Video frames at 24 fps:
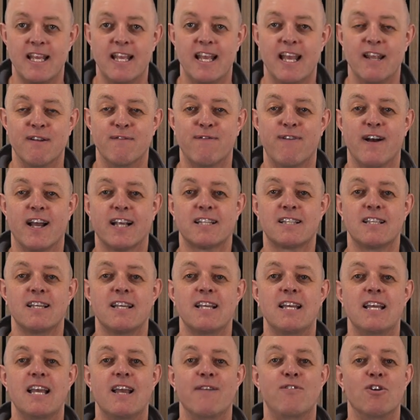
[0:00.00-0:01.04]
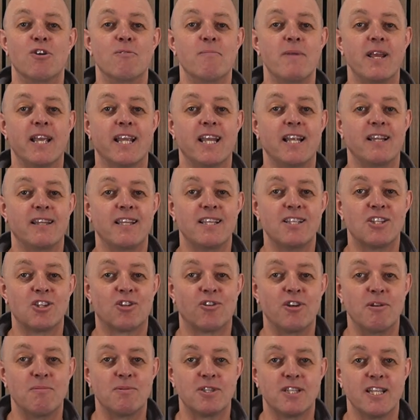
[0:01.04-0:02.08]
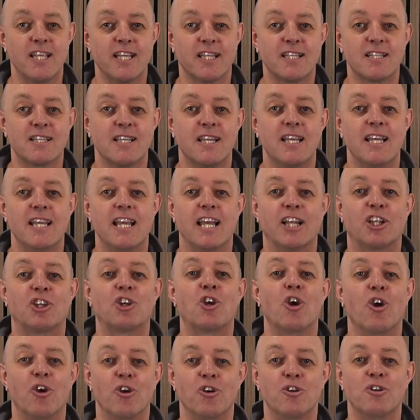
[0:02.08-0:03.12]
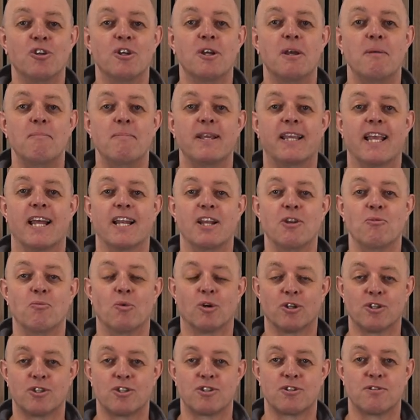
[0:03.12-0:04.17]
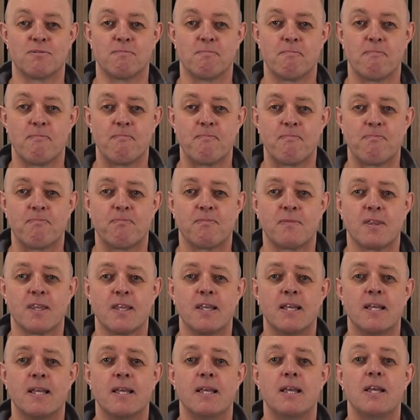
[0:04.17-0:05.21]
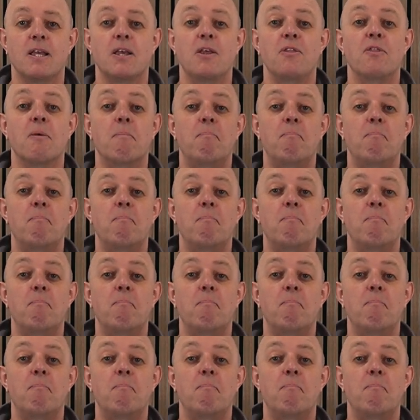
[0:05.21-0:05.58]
In fact, if you're making these 3 mistakes, it could be getting worse. The